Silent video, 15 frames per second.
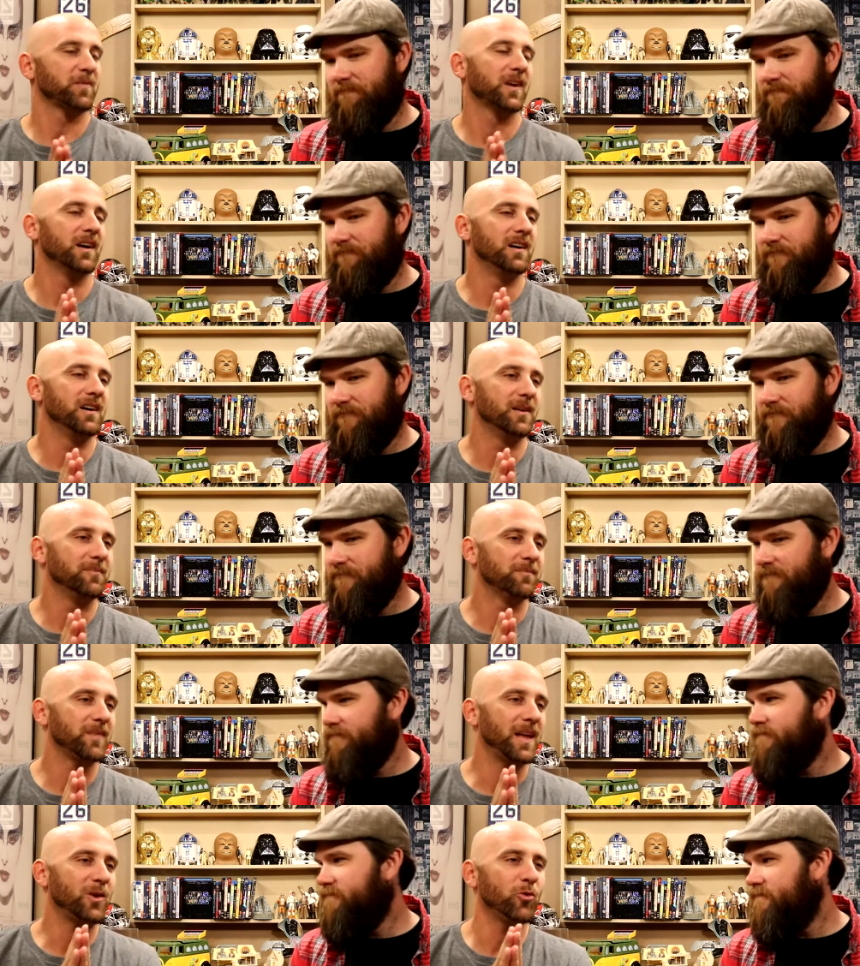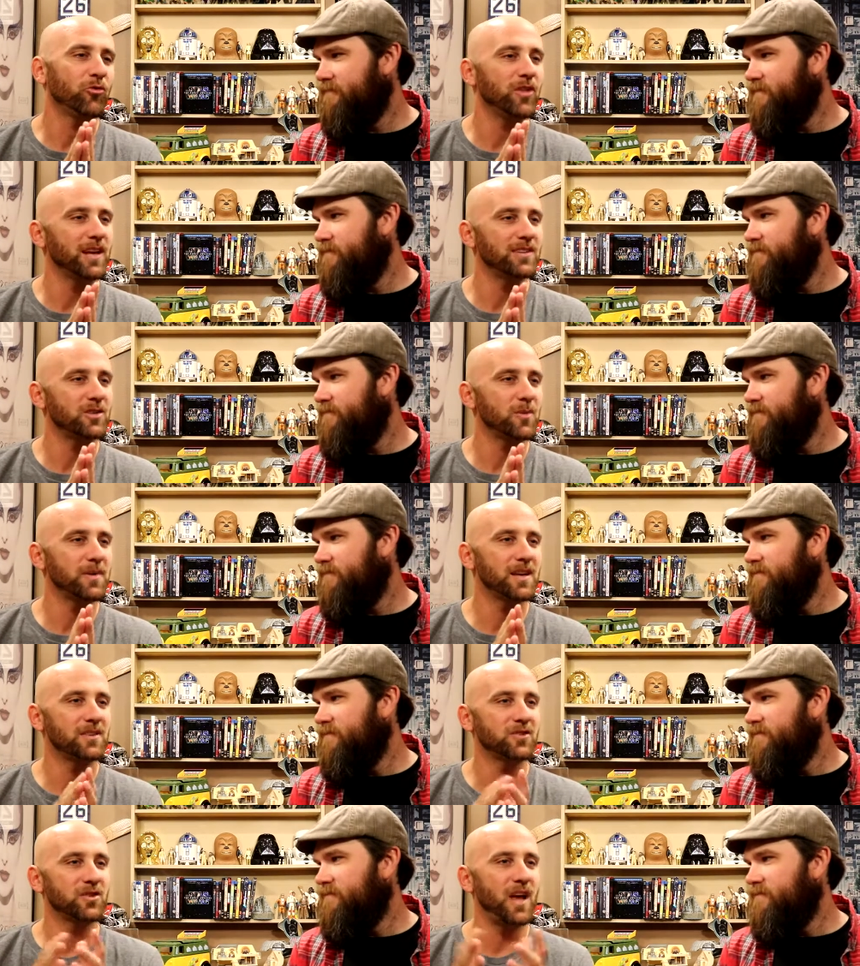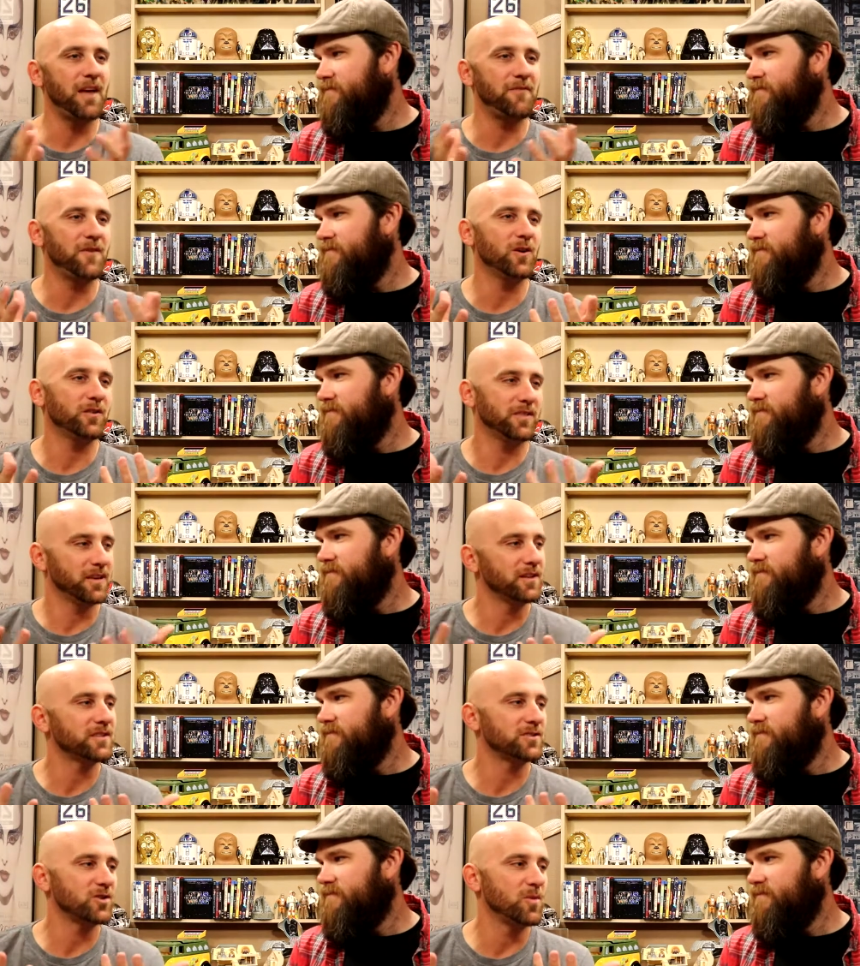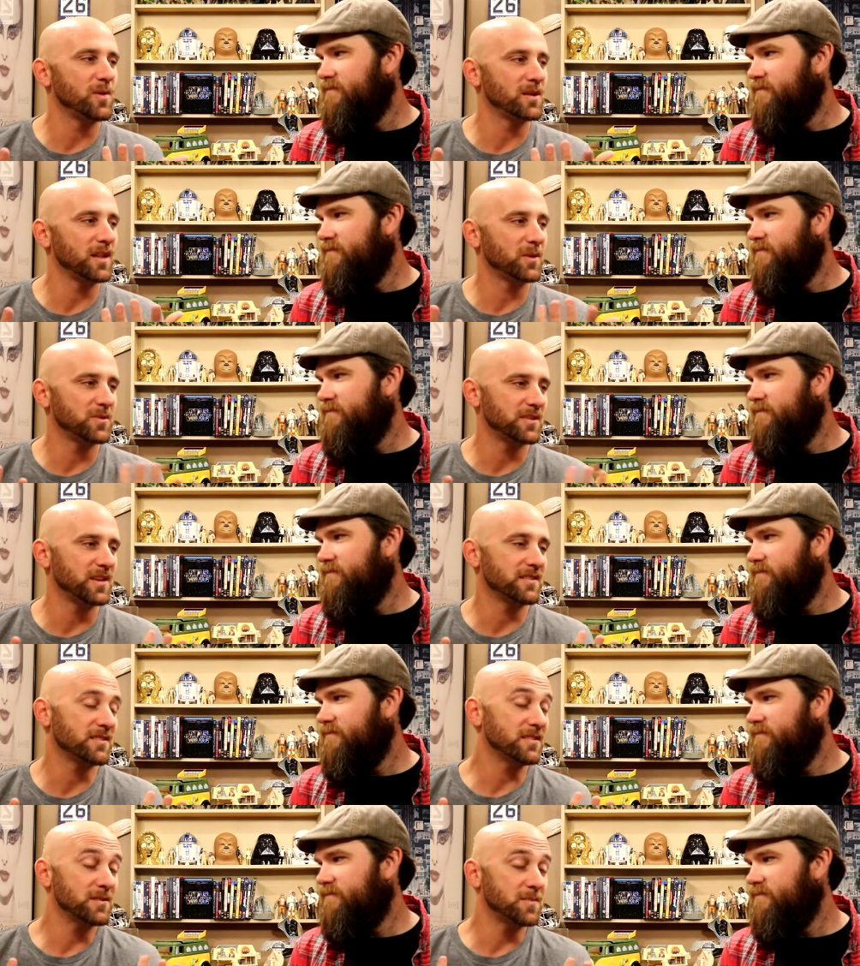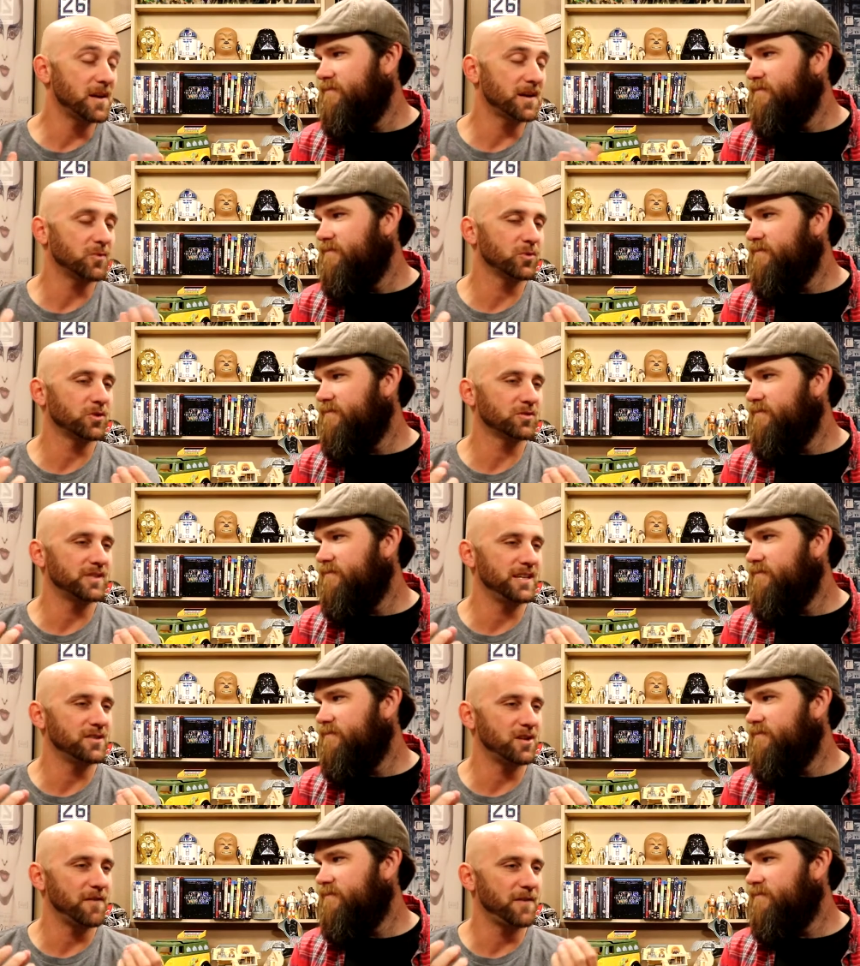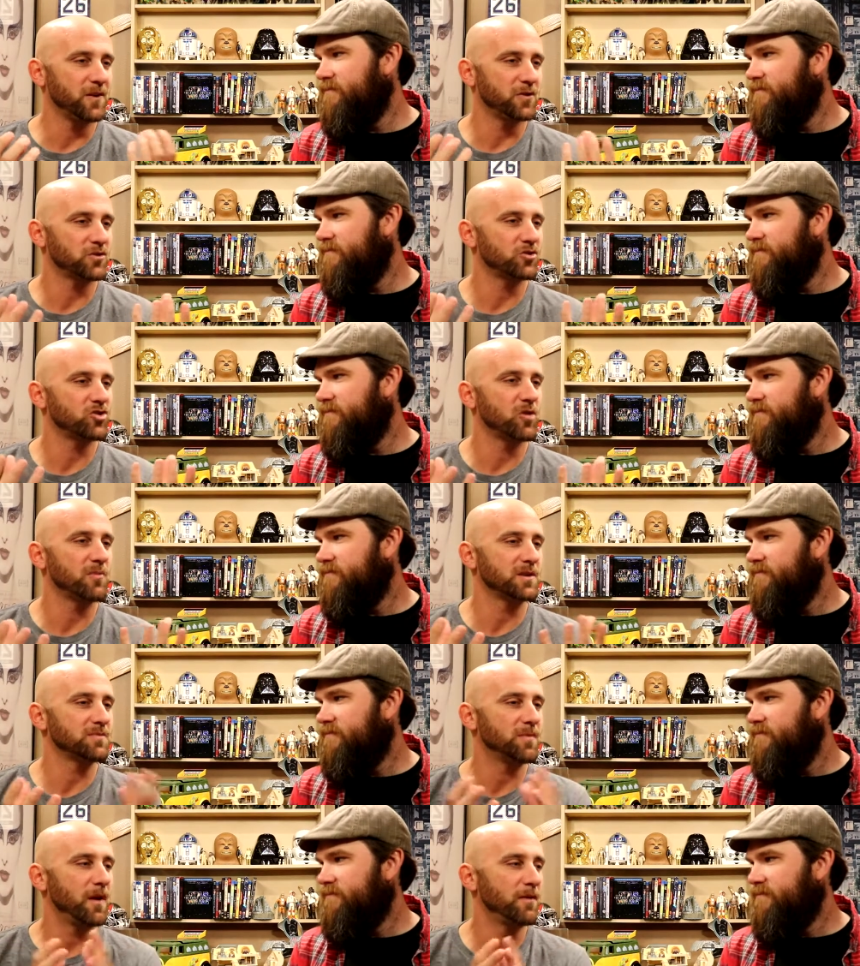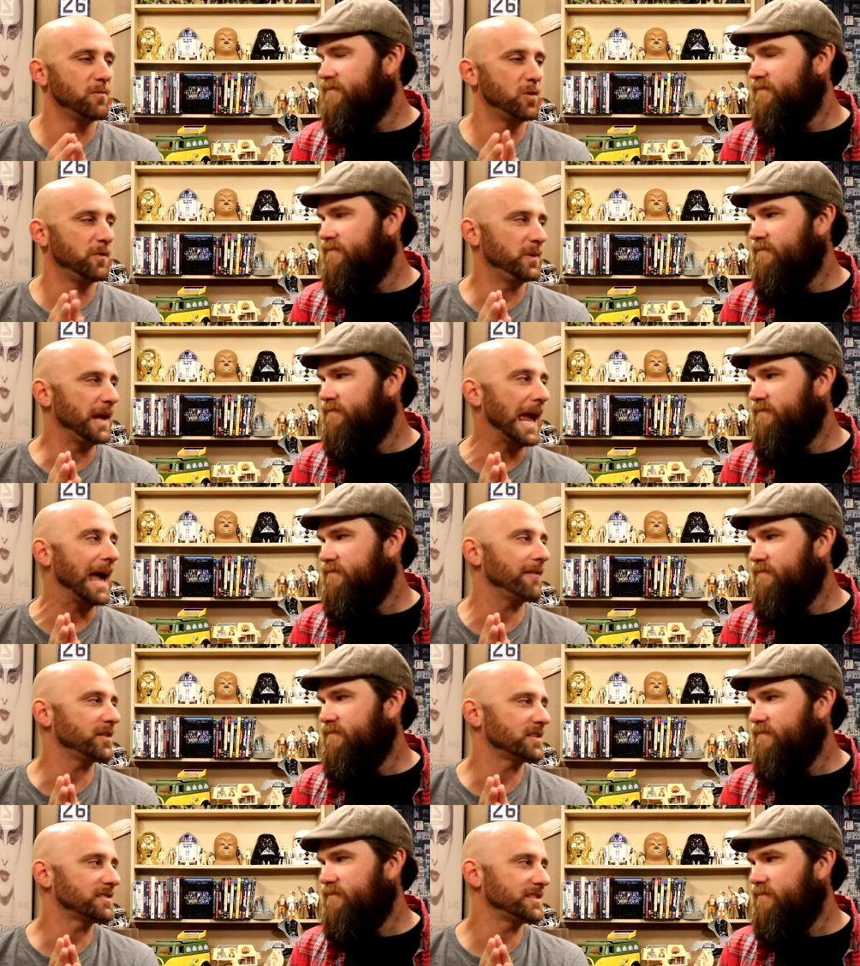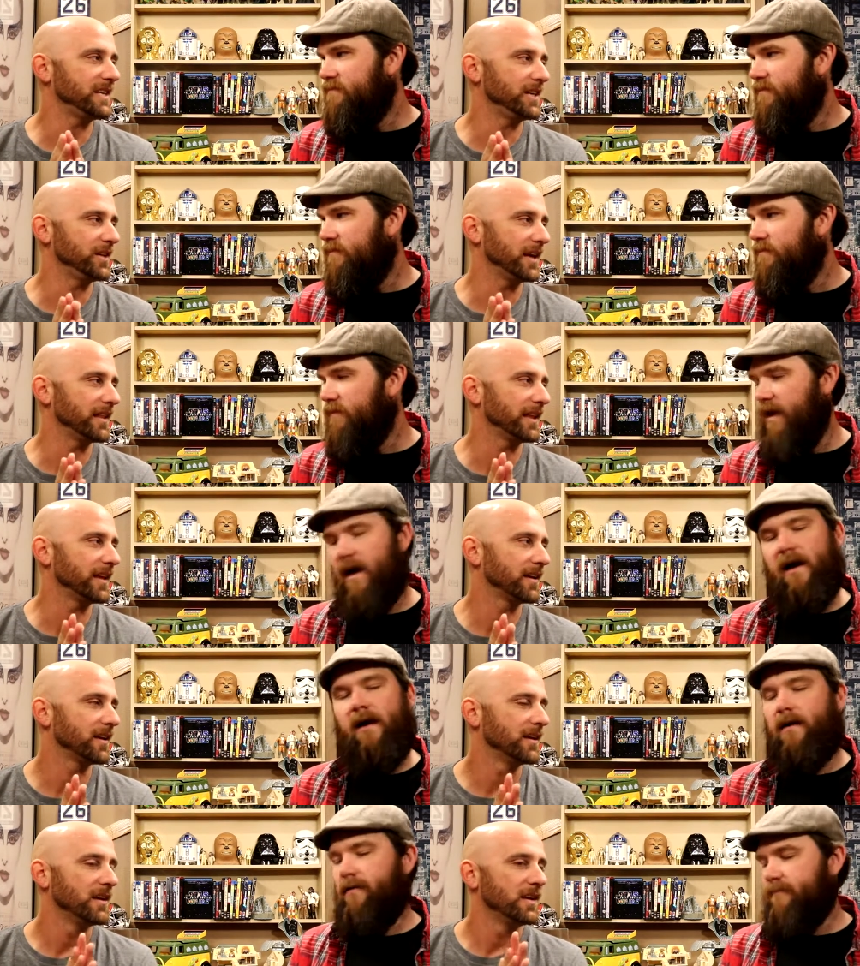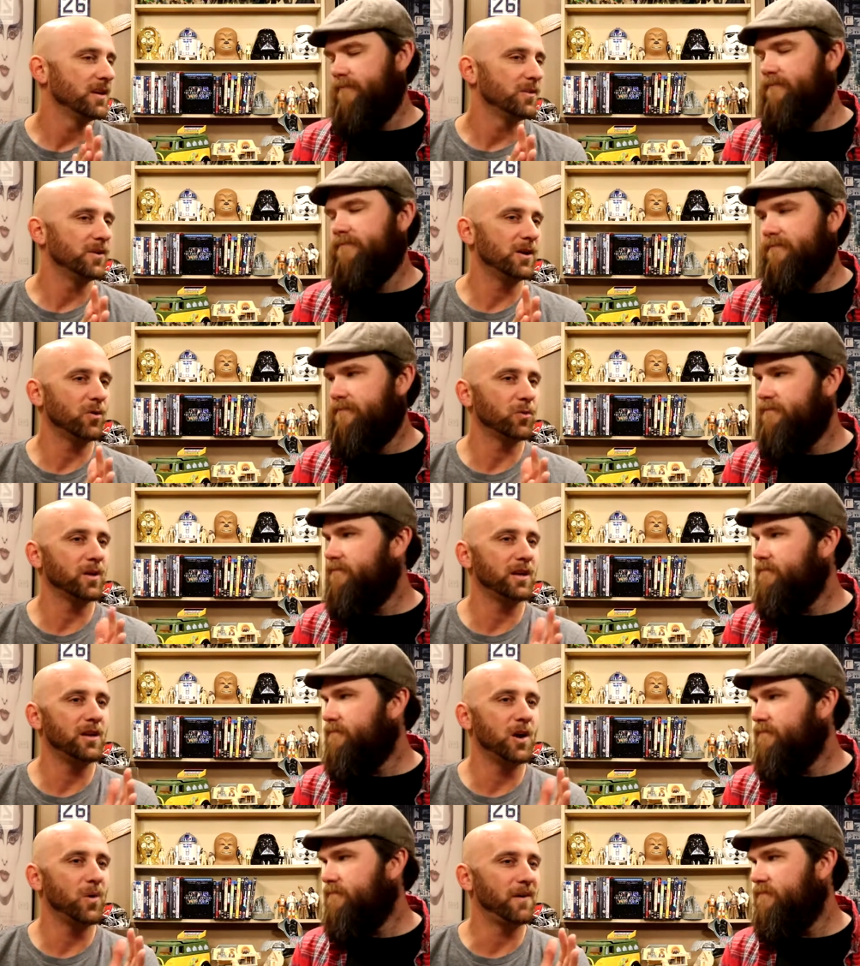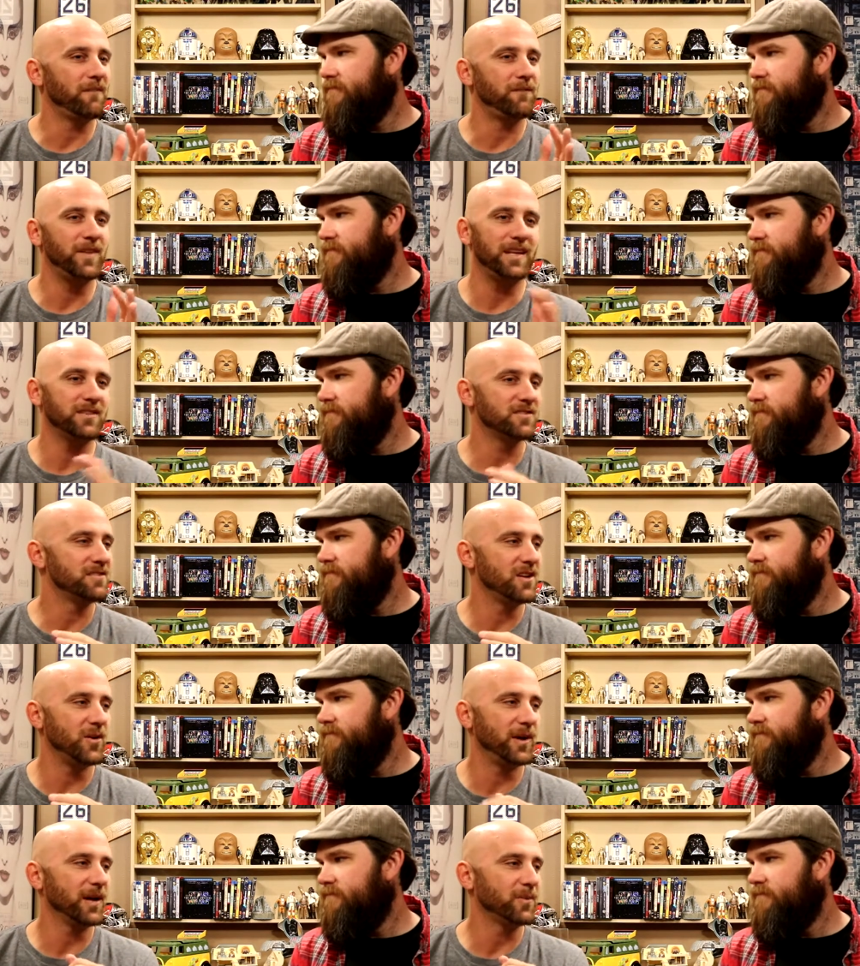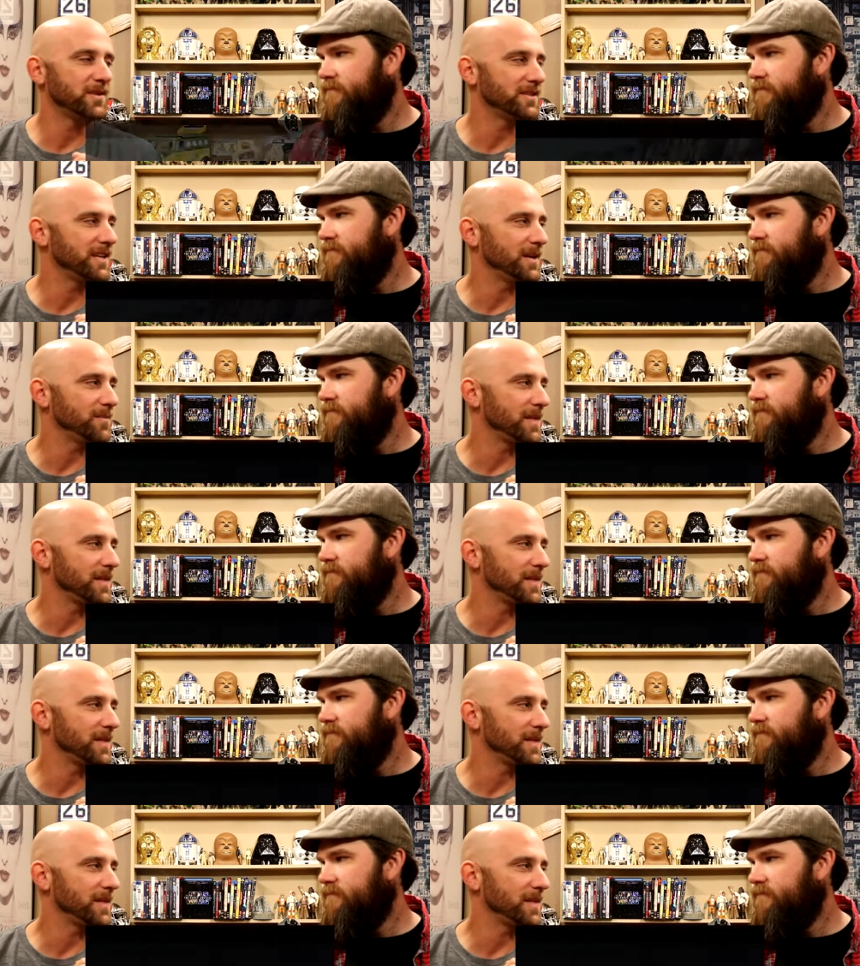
Speaker 1: Um, I don't think so because there, I feel like there is so much. Like we said, this has been a real teaser. I feel like there's so much of the movie we haven't seen yet. Like, yeah, we don't really know what Finn's doing. We see him